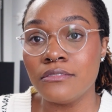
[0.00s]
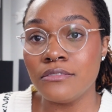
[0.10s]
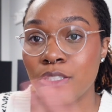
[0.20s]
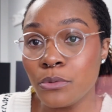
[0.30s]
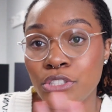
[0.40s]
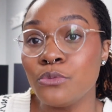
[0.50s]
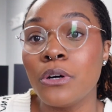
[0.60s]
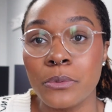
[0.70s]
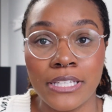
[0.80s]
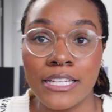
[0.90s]
Do what you
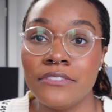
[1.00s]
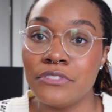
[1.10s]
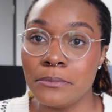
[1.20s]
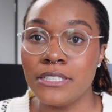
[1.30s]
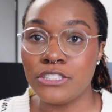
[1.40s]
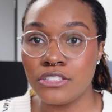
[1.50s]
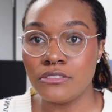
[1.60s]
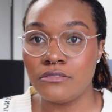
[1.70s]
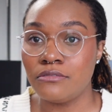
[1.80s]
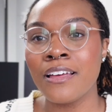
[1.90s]
want with that information.
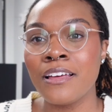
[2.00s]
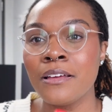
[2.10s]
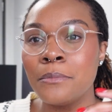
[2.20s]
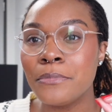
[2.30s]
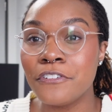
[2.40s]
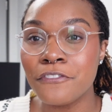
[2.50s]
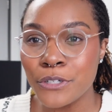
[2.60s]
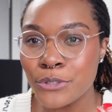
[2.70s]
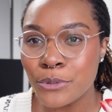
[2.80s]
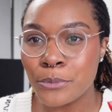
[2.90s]
But
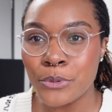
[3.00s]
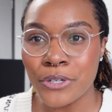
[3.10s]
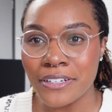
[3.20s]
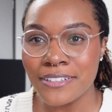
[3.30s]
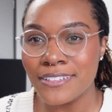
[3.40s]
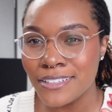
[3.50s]
furthermore,